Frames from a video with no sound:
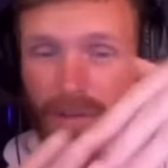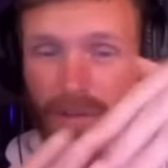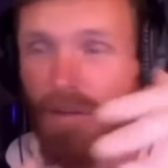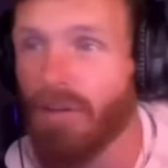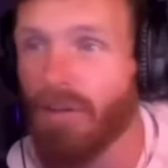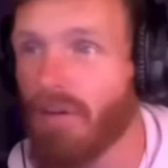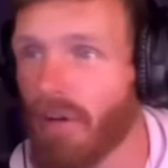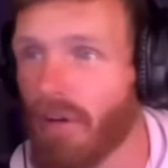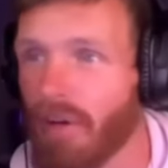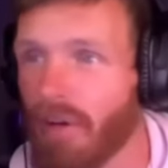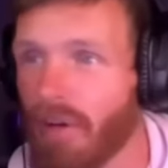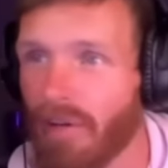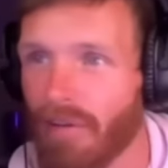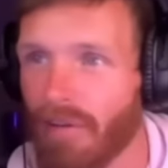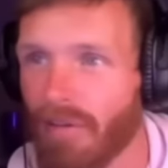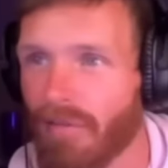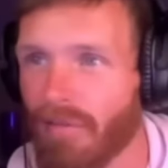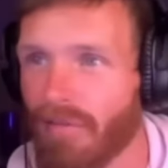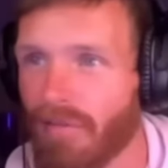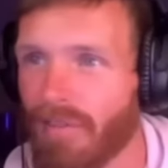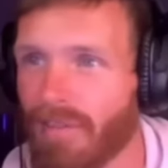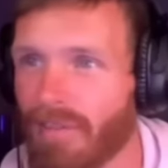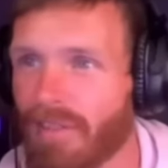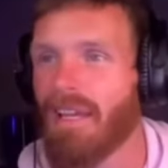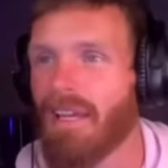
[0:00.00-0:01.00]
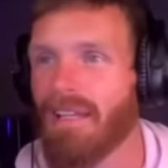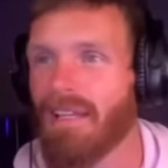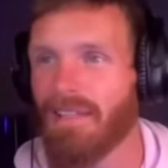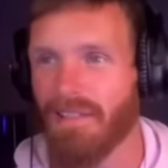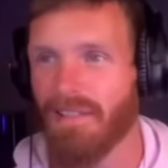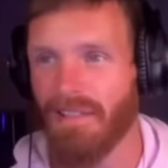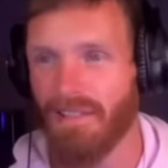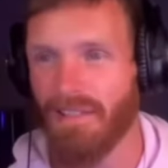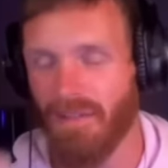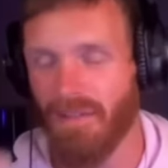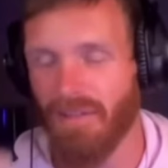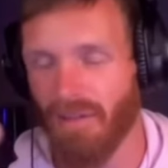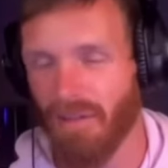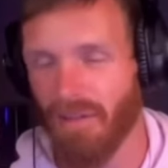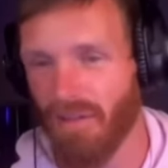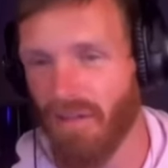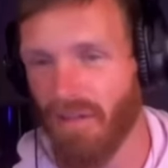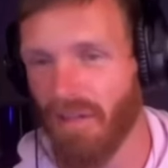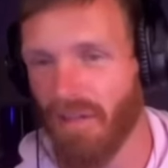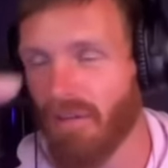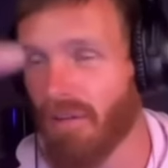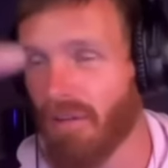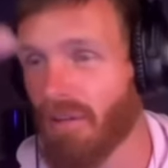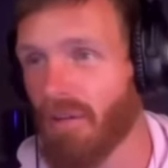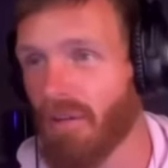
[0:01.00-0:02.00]
they're curved and since they're
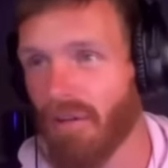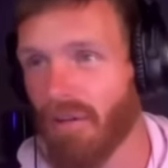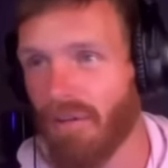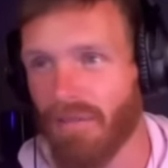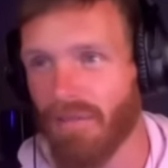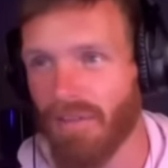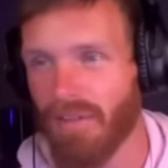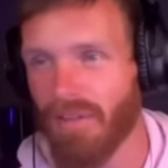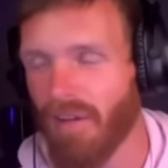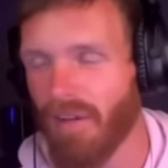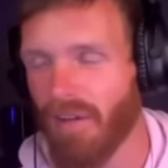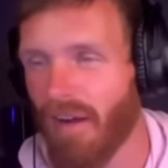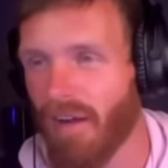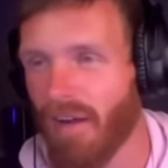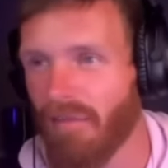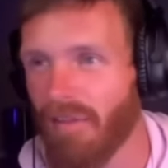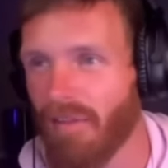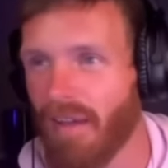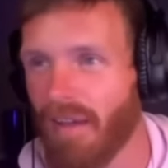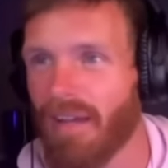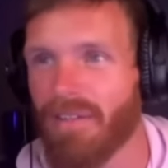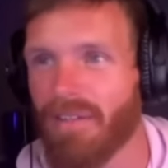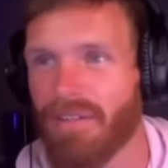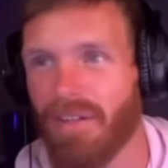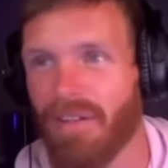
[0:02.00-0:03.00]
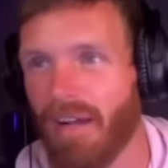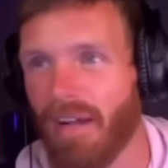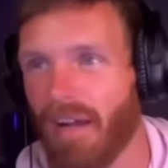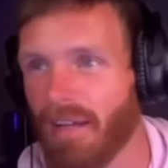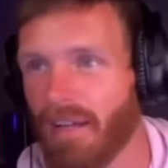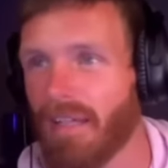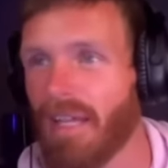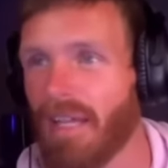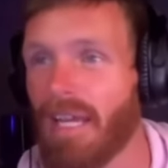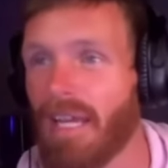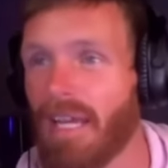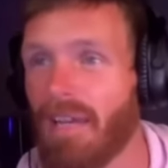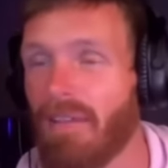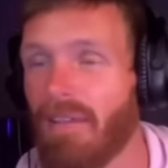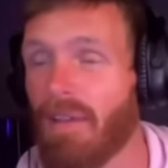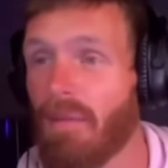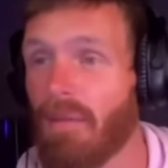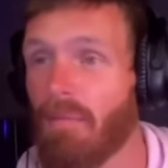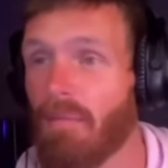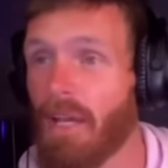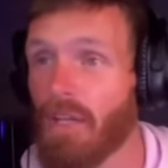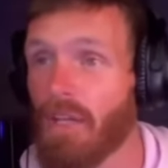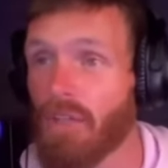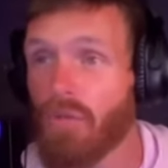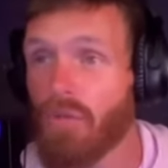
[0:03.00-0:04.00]
either curved convex or concave
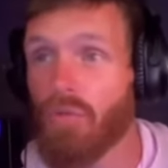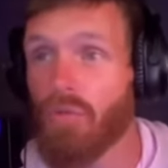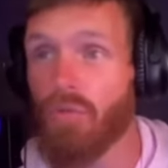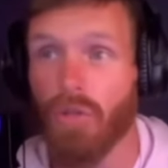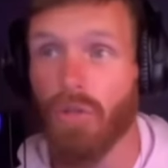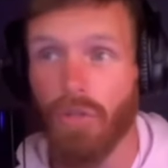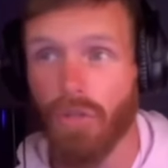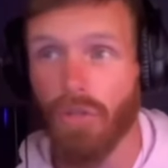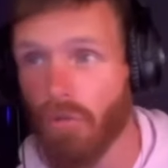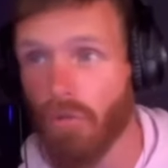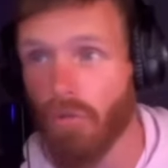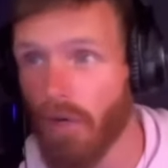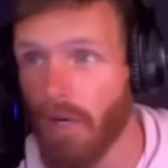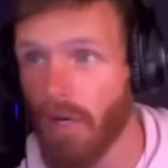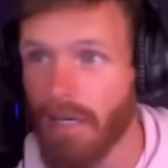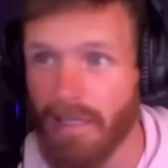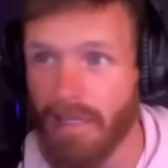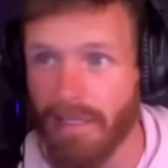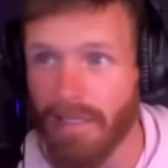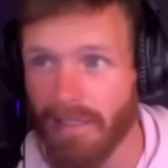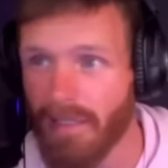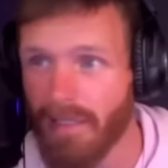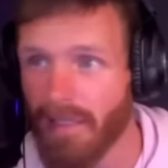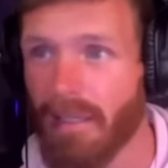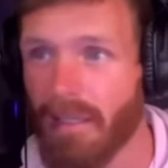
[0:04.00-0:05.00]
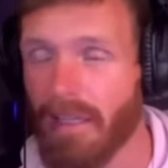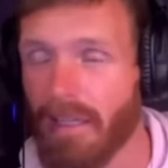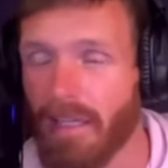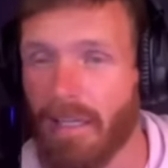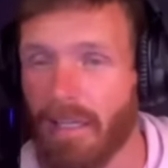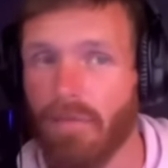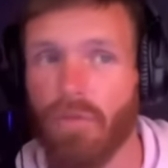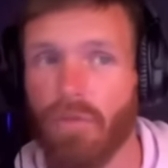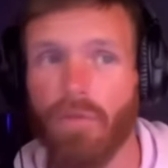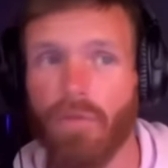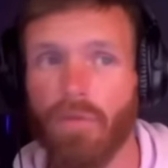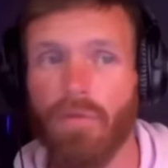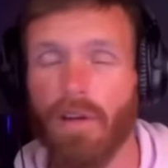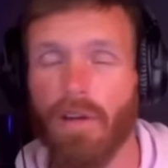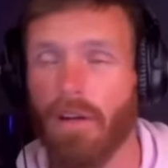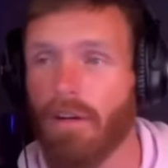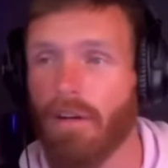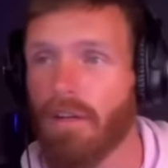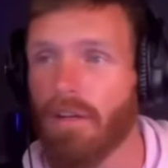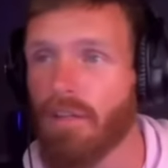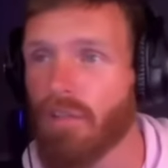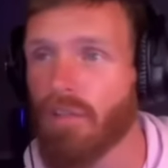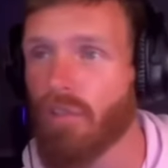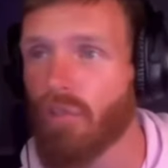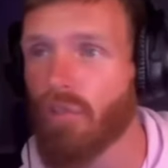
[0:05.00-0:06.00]
it makes you look crazy it gives you
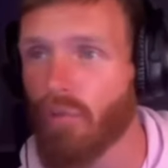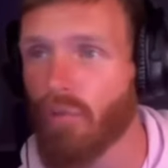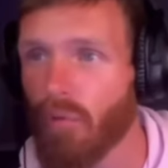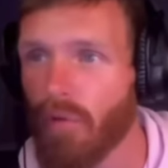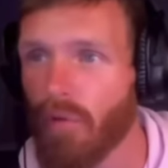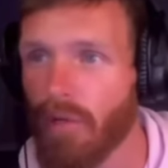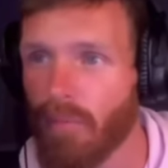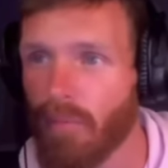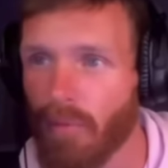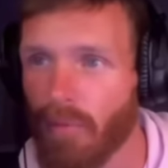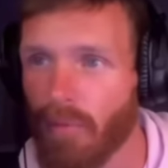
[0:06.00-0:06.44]
very distorted